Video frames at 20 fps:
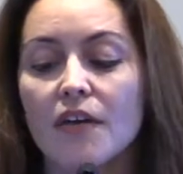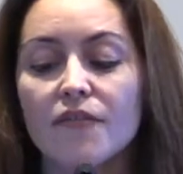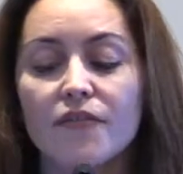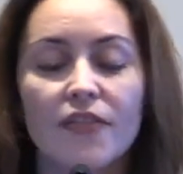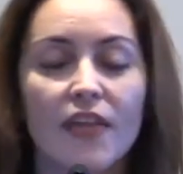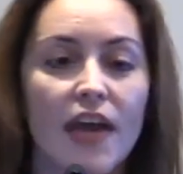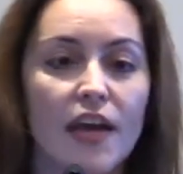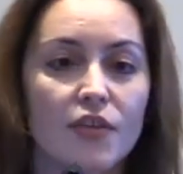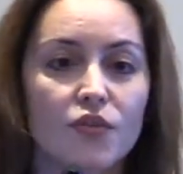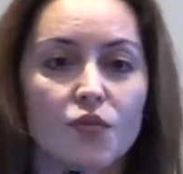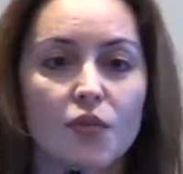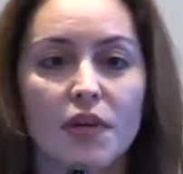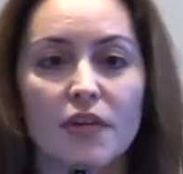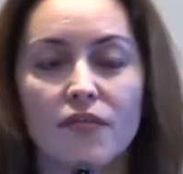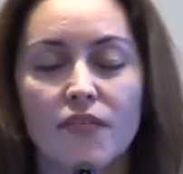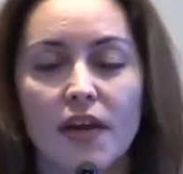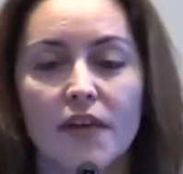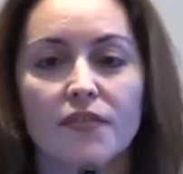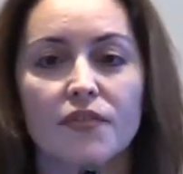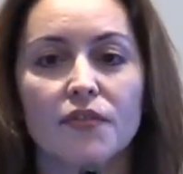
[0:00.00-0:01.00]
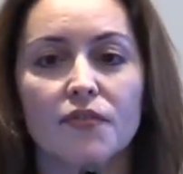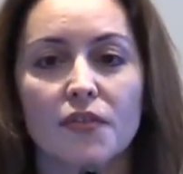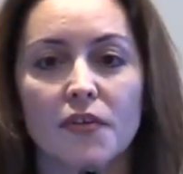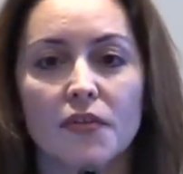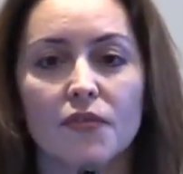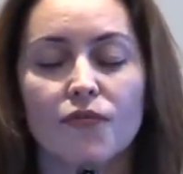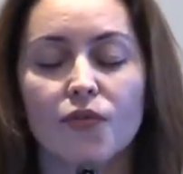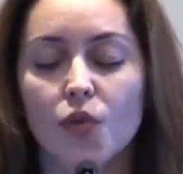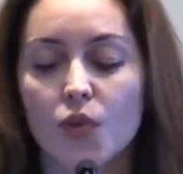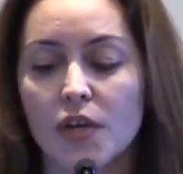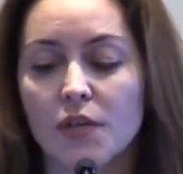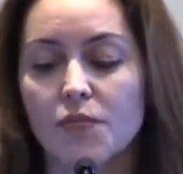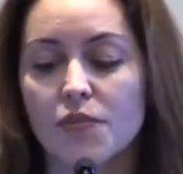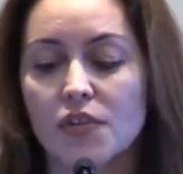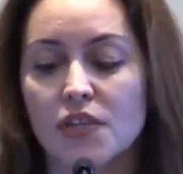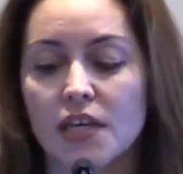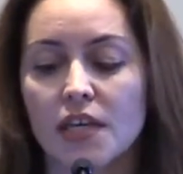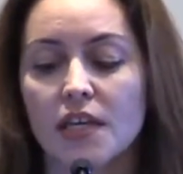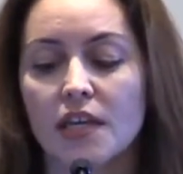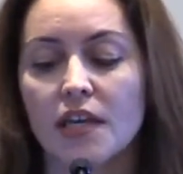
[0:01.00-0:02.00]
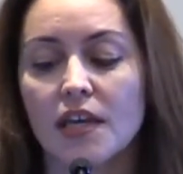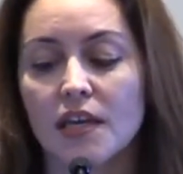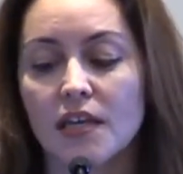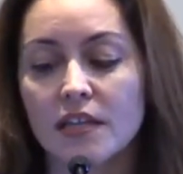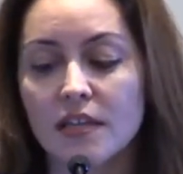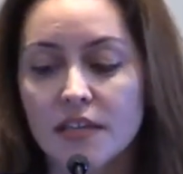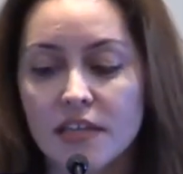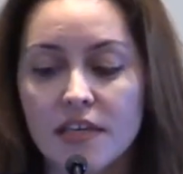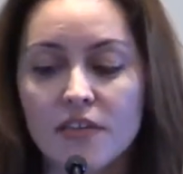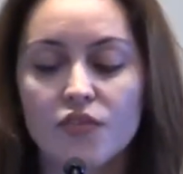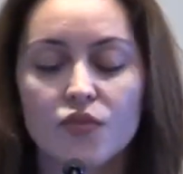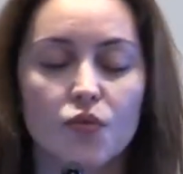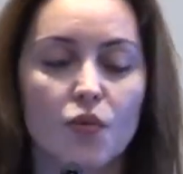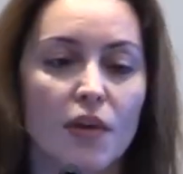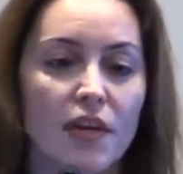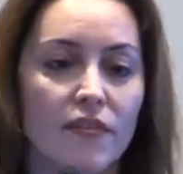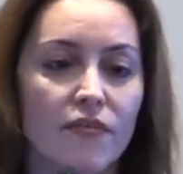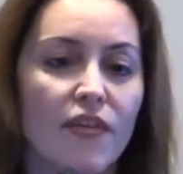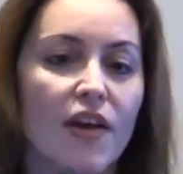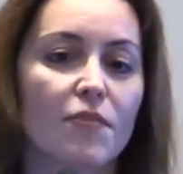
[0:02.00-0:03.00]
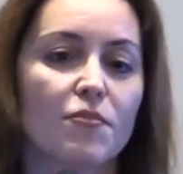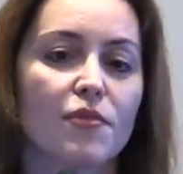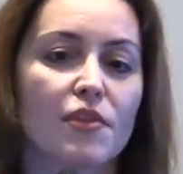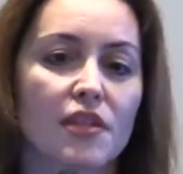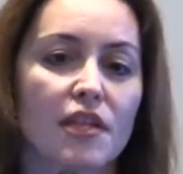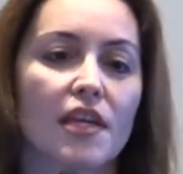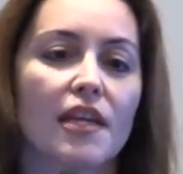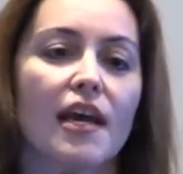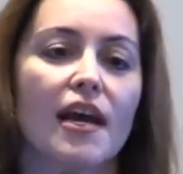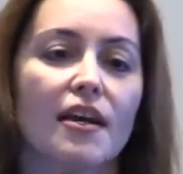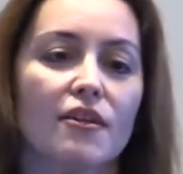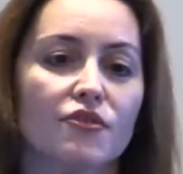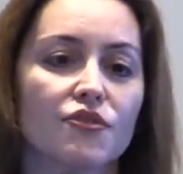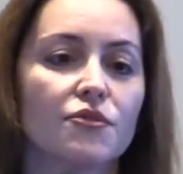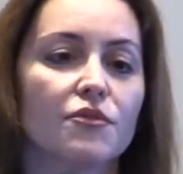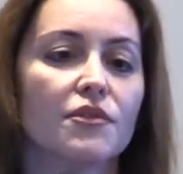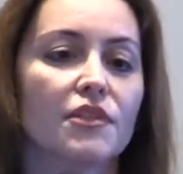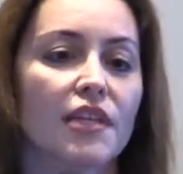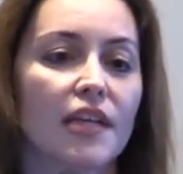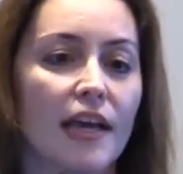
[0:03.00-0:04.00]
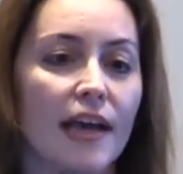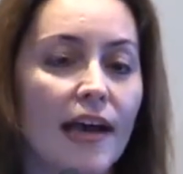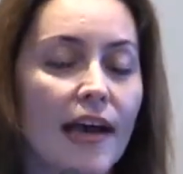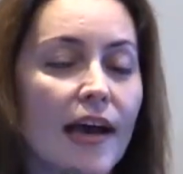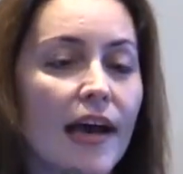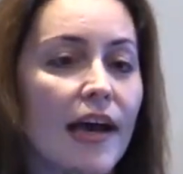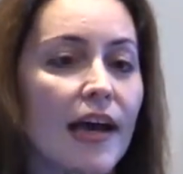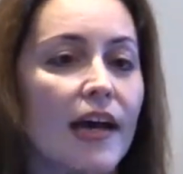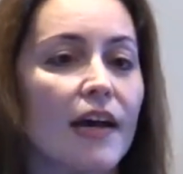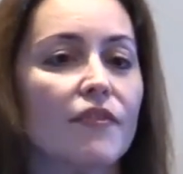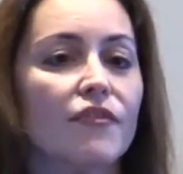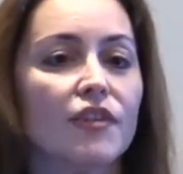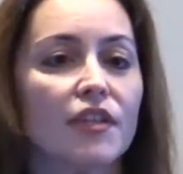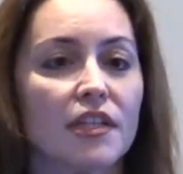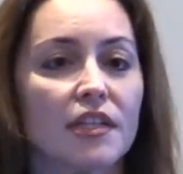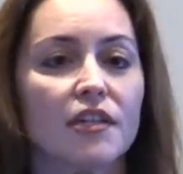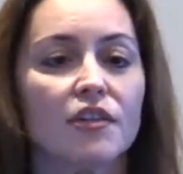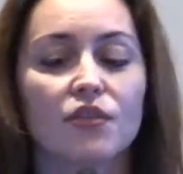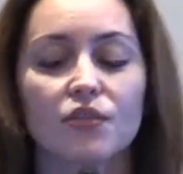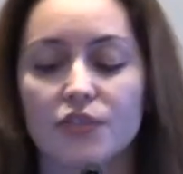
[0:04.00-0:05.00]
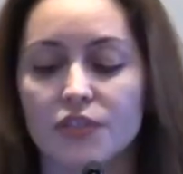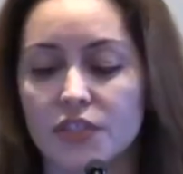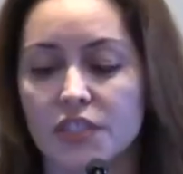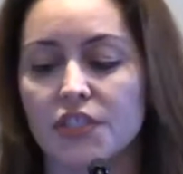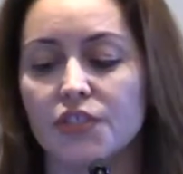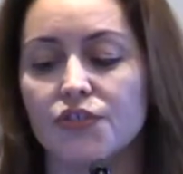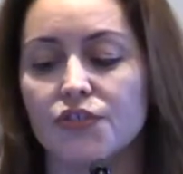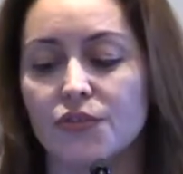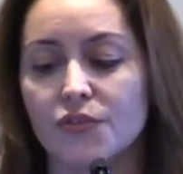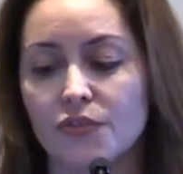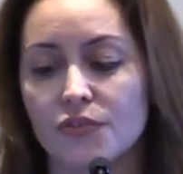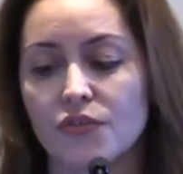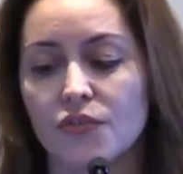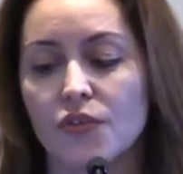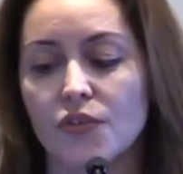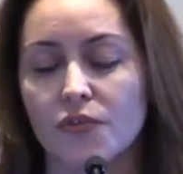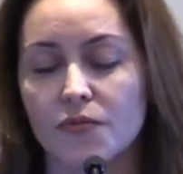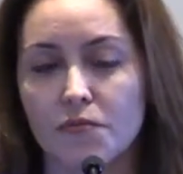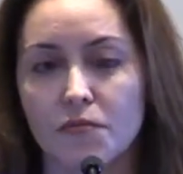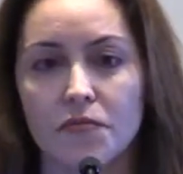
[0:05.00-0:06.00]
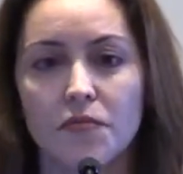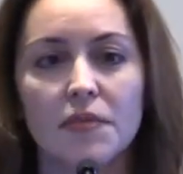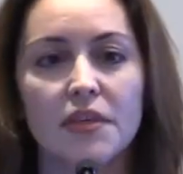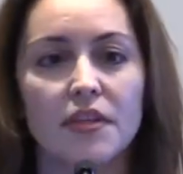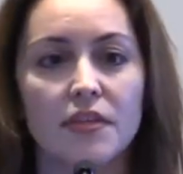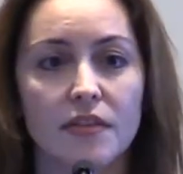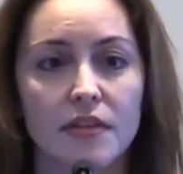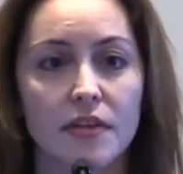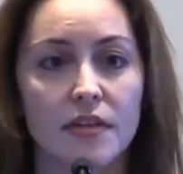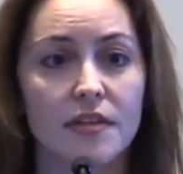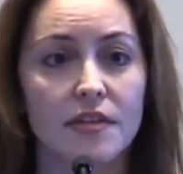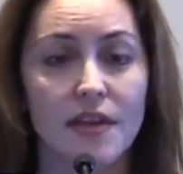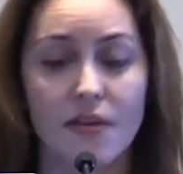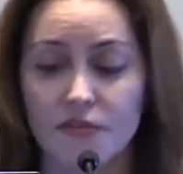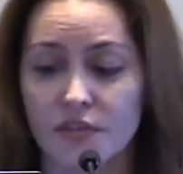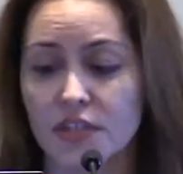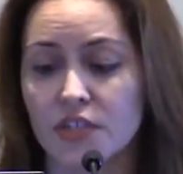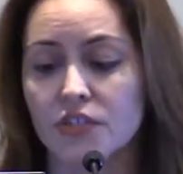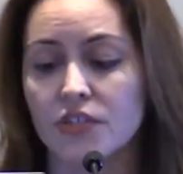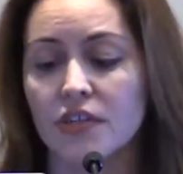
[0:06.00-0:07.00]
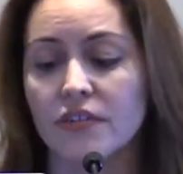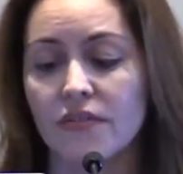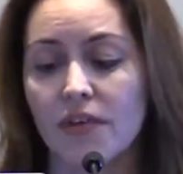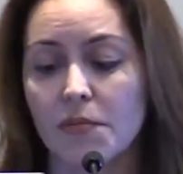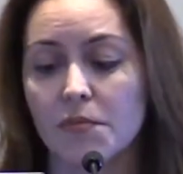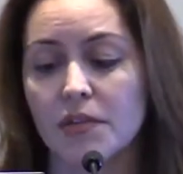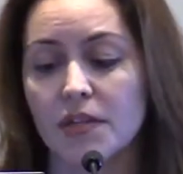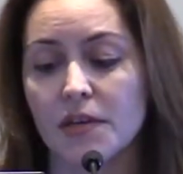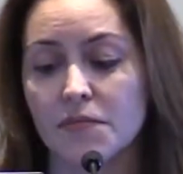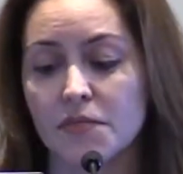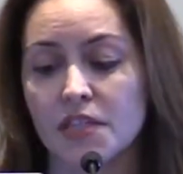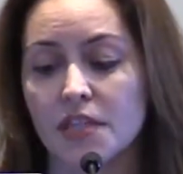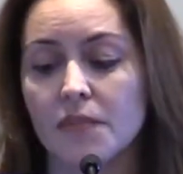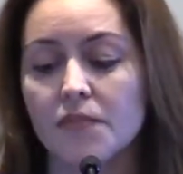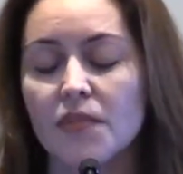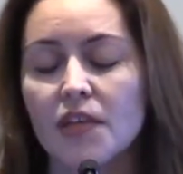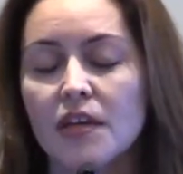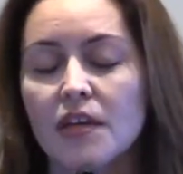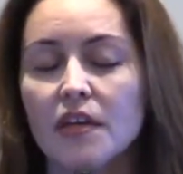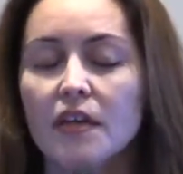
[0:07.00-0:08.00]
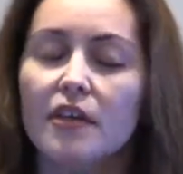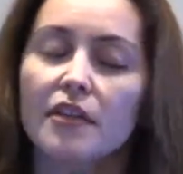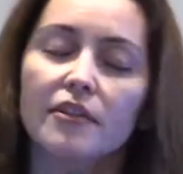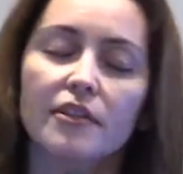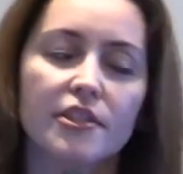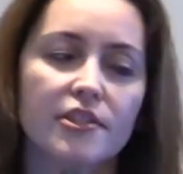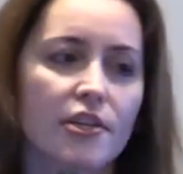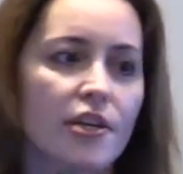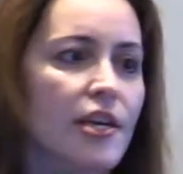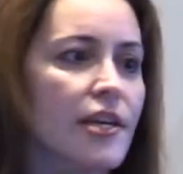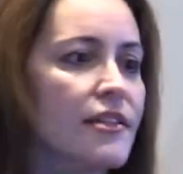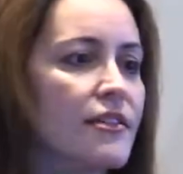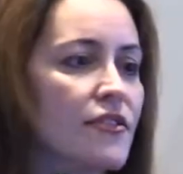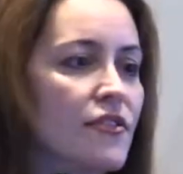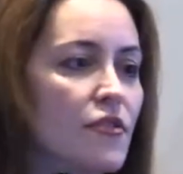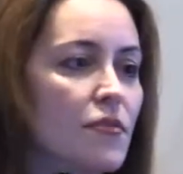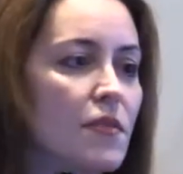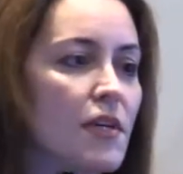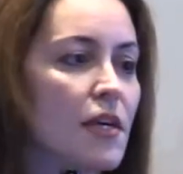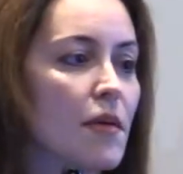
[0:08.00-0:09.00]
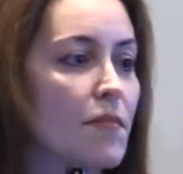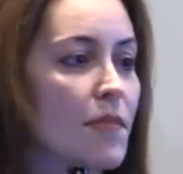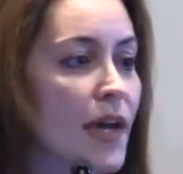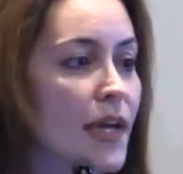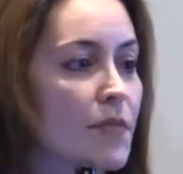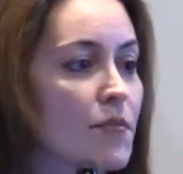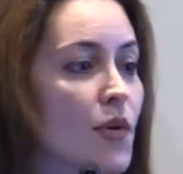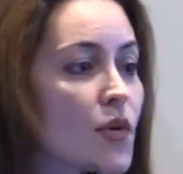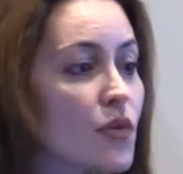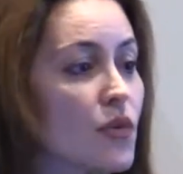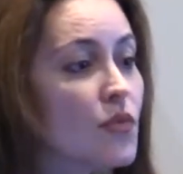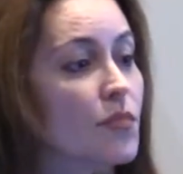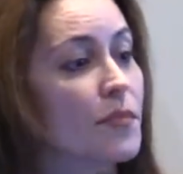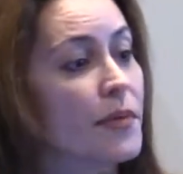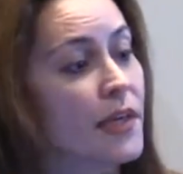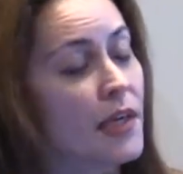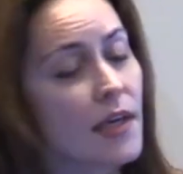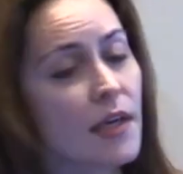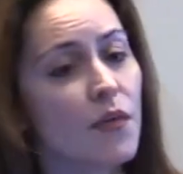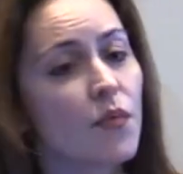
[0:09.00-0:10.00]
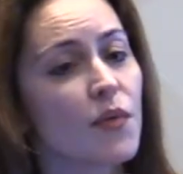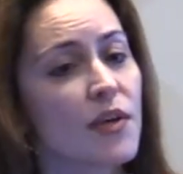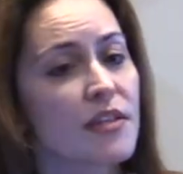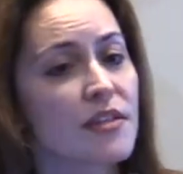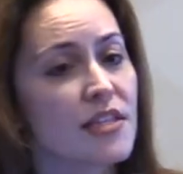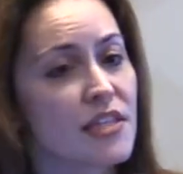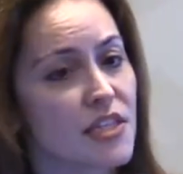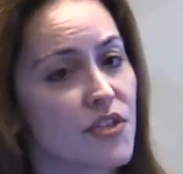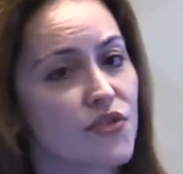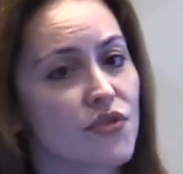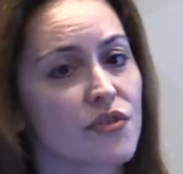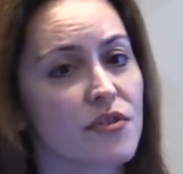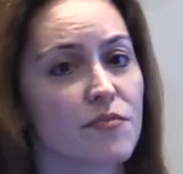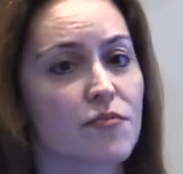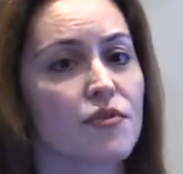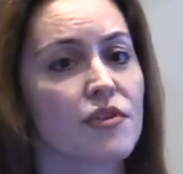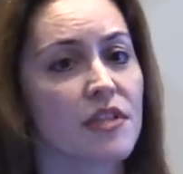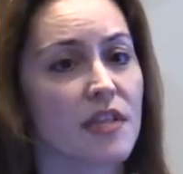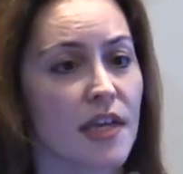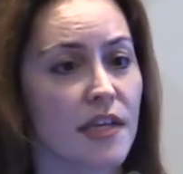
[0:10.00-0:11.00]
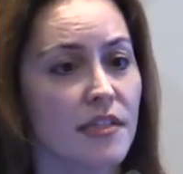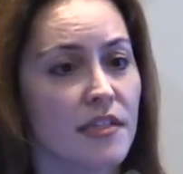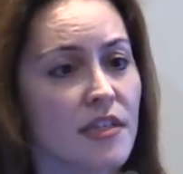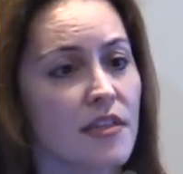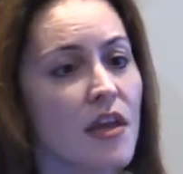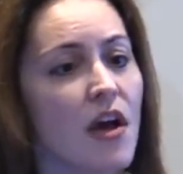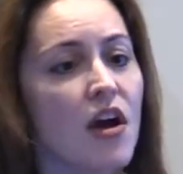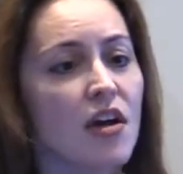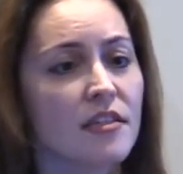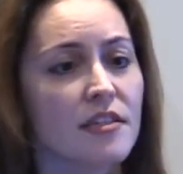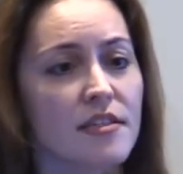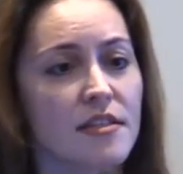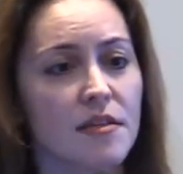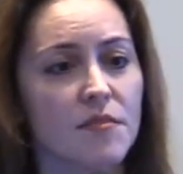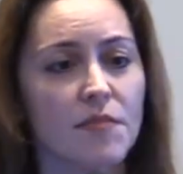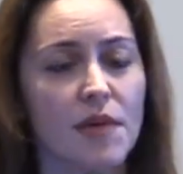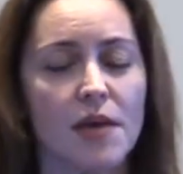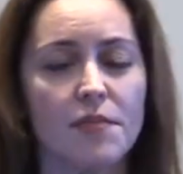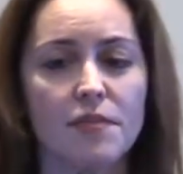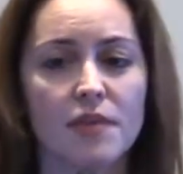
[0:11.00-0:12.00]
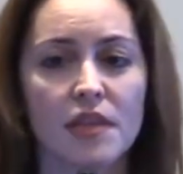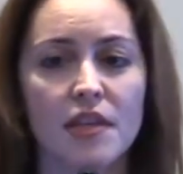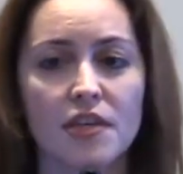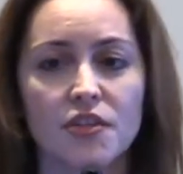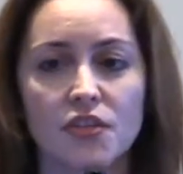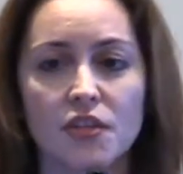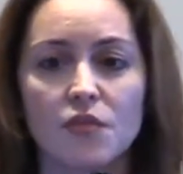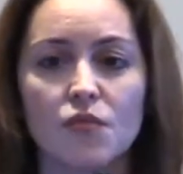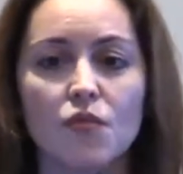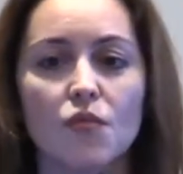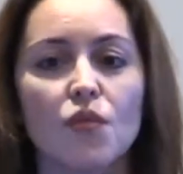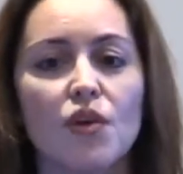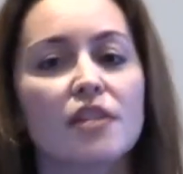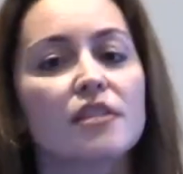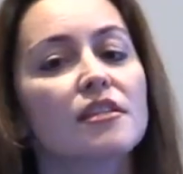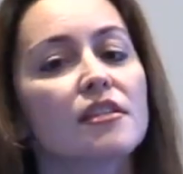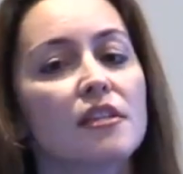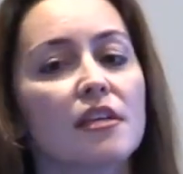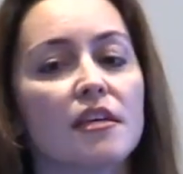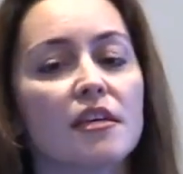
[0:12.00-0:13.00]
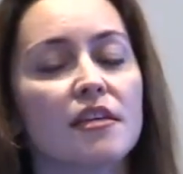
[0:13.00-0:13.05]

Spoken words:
of that 25 to 40%, at least 25% actually have clinical seizures or meet the definition of epilepsy. There tends to be a bimodal peak when seizures present in the autism population once